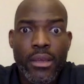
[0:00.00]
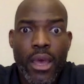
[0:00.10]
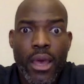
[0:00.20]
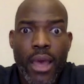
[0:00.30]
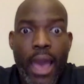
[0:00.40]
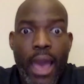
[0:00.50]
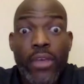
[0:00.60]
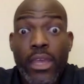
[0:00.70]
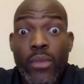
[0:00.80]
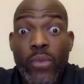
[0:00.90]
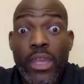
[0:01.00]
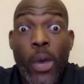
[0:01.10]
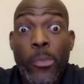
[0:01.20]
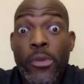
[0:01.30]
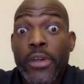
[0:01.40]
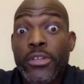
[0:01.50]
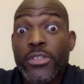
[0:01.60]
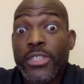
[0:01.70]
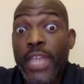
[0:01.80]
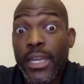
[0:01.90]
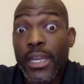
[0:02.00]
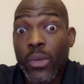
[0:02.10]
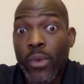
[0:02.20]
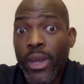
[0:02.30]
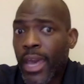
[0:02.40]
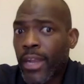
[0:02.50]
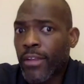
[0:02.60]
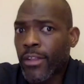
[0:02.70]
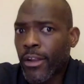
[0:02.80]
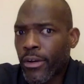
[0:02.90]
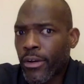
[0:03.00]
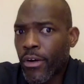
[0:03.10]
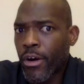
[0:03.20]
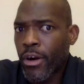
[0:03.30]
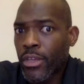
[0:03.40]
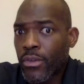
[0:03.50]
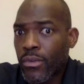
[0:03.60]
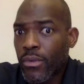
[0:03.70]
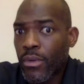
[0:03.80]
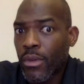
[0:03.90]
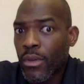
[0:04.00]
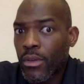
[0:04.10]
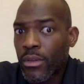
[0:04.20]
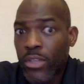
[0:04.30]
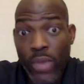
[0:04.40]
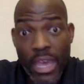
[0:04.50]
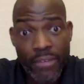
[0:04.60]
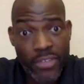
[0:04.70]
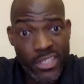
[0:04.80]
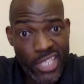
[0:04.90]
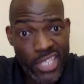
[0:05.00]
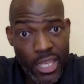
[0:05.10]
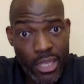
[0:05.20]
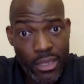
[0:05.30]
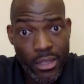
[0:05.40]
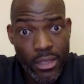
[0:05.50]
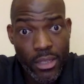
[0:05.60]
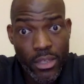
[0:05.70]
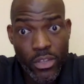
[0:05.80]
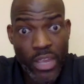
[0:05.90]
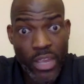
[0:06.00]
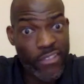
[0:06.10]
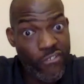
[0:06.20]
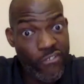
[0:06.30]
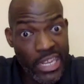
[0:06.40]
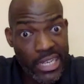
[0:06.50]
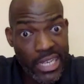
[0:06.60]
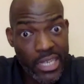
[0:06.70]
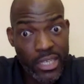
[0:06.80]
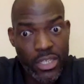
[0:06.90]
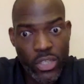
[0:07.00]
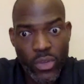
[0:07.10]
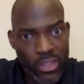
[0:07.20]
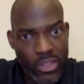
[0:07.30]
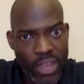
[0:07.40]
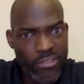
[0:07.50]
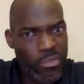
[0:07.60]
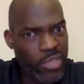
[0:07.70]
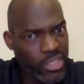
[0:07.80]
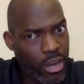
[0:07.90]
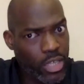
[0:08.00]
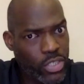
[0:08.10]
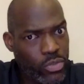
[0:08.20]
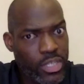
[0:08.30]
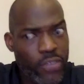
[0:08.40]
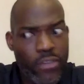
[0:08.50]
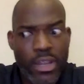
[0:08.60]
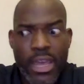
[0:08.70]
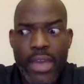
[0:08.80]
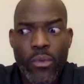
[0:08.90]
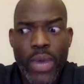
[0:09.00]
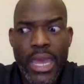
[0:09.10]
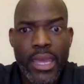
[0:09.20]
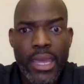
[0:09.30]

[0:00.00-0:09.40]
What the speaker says: how can we help your understanding? What kind of learner are you? Do you have to see it? Do you have to feel it? Do you have to be talked to a different kind of way?